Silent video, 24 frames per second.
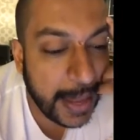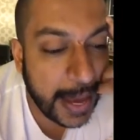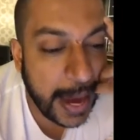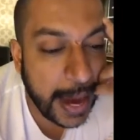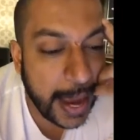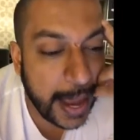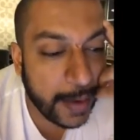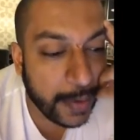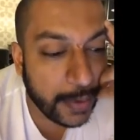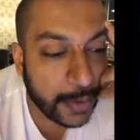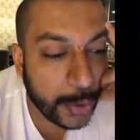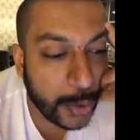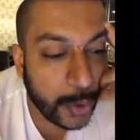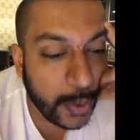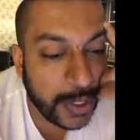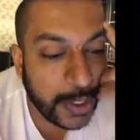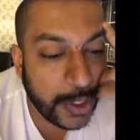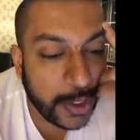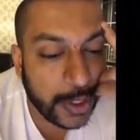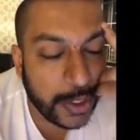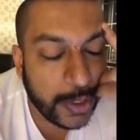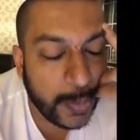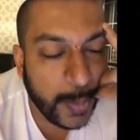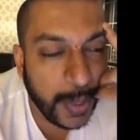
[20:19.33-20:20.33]
And so
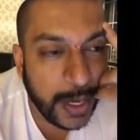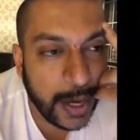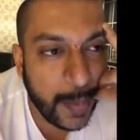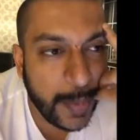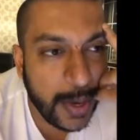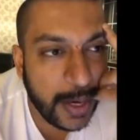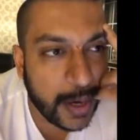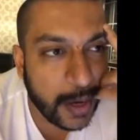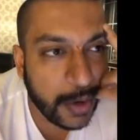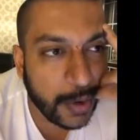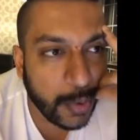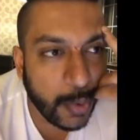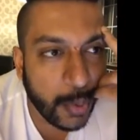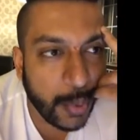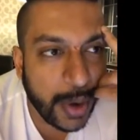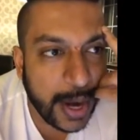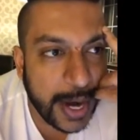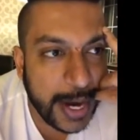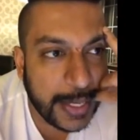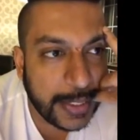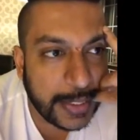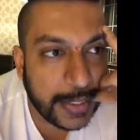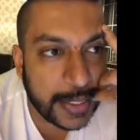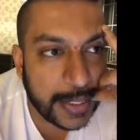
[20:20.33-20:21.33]
it's becoming a
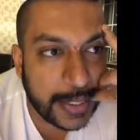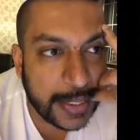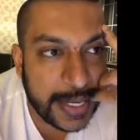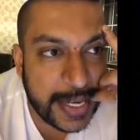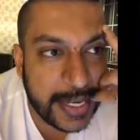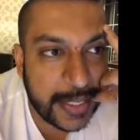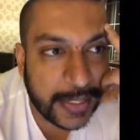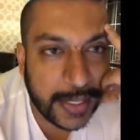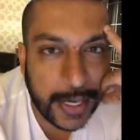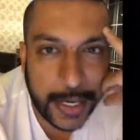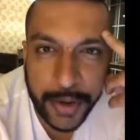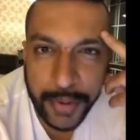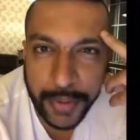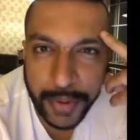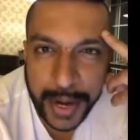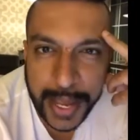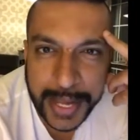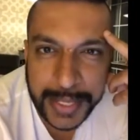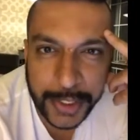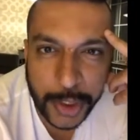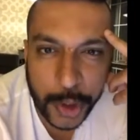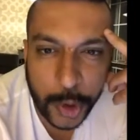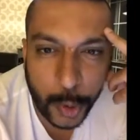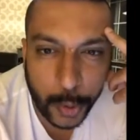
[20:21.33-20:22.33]
great
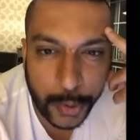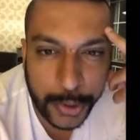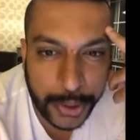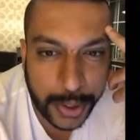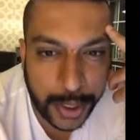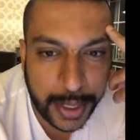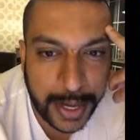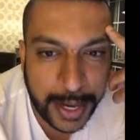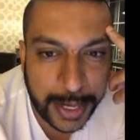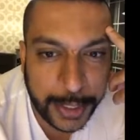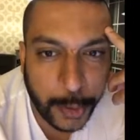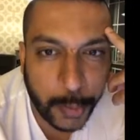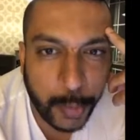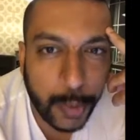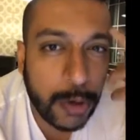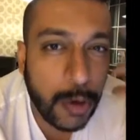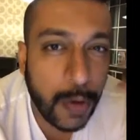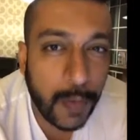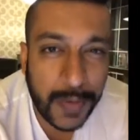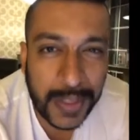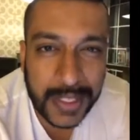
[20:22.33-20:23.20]
decentralized social network.